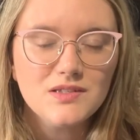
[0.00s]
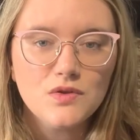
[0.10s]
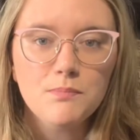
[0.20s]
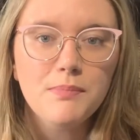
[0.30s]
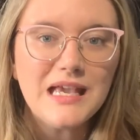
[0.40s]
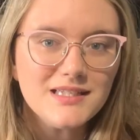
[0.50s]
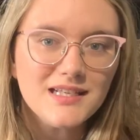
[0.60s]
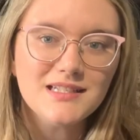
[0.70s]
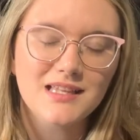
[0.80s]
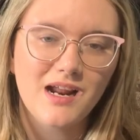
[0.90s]
So the
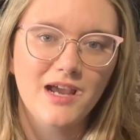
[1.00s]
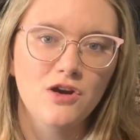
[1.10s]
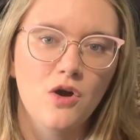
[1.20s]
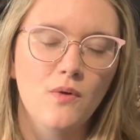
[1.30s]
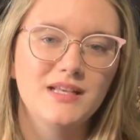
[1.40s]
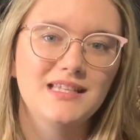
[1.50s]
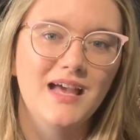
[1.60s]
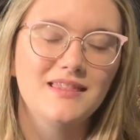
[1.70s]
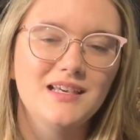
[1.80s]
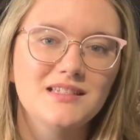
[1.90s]
basics that I know is
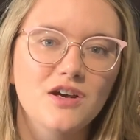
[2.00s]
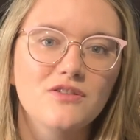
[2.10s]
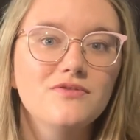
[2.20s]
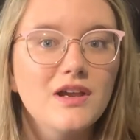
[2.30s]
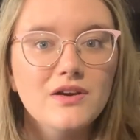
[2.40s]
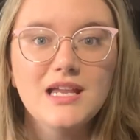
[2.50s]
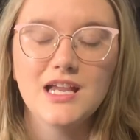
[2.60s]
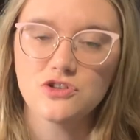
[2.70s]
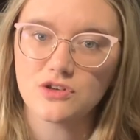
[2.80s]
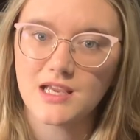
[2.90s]
that these are very
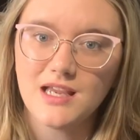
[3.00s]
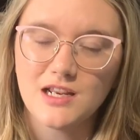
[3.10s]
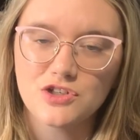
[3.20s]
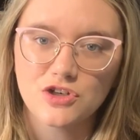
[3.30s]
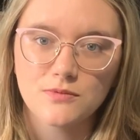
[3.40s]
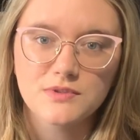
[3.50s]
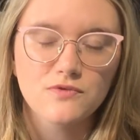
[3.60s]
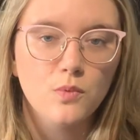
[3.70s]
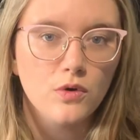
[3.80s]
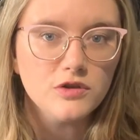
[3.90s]
intricate in terms
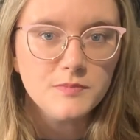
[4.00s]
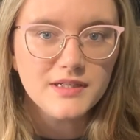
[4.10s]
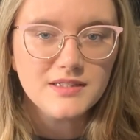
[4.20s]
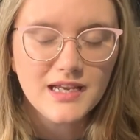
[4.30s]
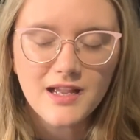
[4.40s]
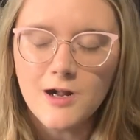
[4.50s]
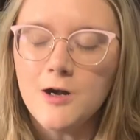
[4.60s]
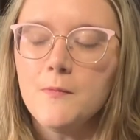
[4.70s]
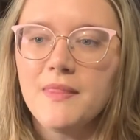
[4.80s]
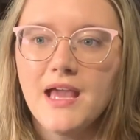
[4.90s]
of world building,
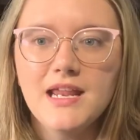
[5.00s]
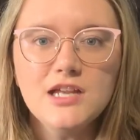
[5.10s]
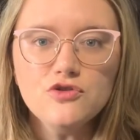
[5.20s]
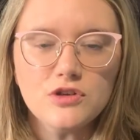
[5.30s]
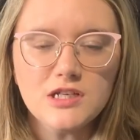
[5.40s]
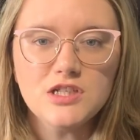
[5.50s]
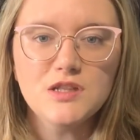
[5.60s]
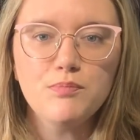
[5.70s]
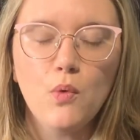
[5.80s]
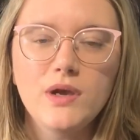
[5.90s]
and intricate to
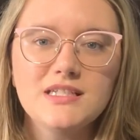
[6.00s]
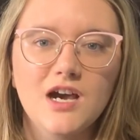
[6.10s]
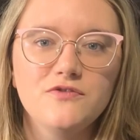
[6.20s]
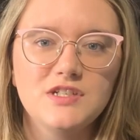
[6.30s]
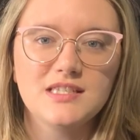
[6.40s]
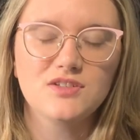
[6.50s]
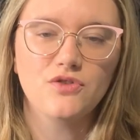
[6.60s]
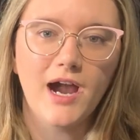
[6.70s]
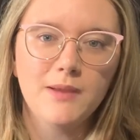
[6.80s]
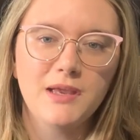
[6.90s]
the point of
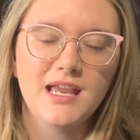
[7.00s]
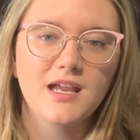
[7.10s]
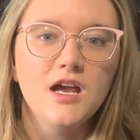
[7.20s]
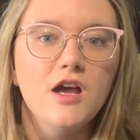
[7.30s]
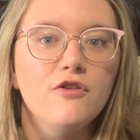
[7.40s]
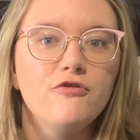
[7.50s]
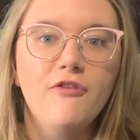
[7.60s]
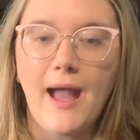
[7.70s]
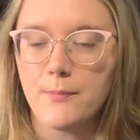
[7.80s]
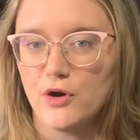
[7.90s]
describing
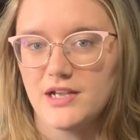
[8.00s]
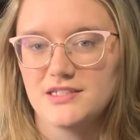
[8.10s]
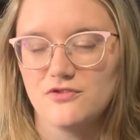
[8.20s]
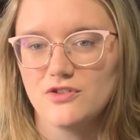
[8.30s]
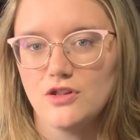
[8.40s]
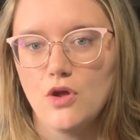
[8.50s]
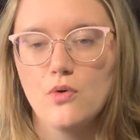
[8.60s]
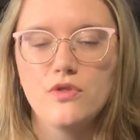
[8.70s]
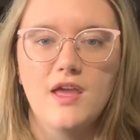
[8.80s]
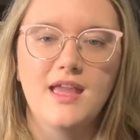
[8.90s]
fabrics of
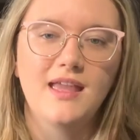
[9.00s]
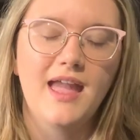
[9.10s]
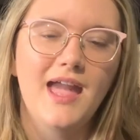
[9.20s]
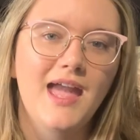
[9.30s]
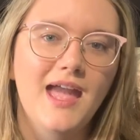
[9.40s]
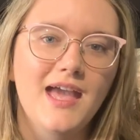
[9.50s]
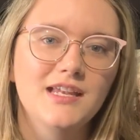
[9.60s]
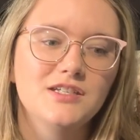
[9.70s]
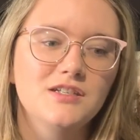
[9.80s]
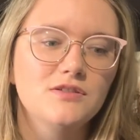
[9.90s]
clothing
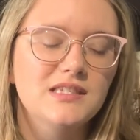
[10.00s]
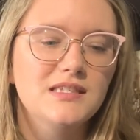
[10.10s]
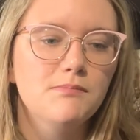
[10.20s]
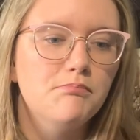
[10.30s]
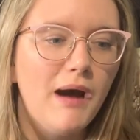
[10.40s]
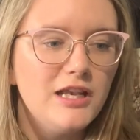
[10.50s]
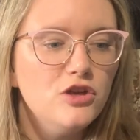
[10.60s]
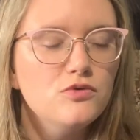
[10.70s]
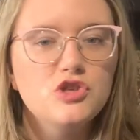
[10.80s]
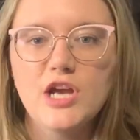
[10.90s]
and
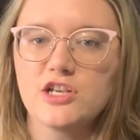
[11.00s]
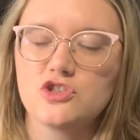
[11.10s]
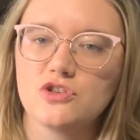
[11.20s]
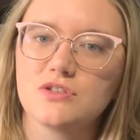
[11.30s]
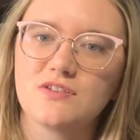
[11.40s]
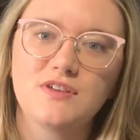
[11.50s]
minute gestures of